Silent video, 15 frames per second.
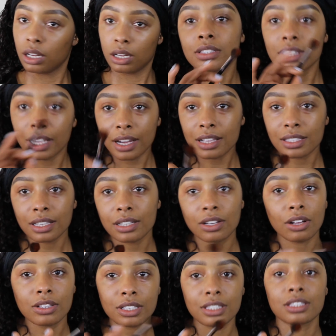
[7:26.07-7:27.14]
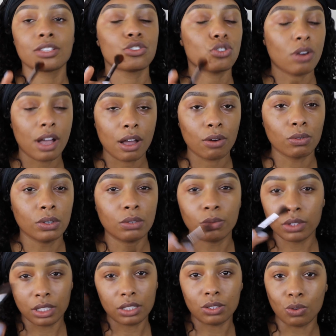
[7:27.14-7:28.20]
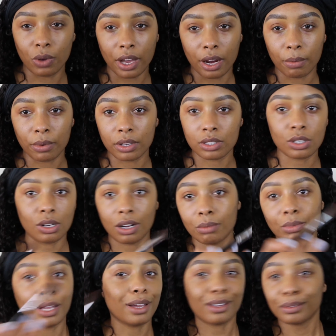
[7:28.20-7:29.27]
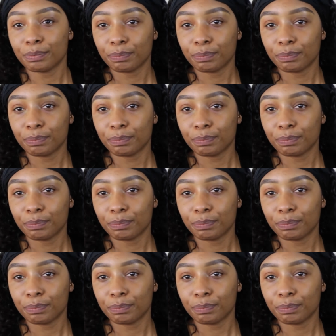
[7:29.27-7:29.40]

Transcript: It's like I said, y'all, this is a trial run with this new camera. So I'm like,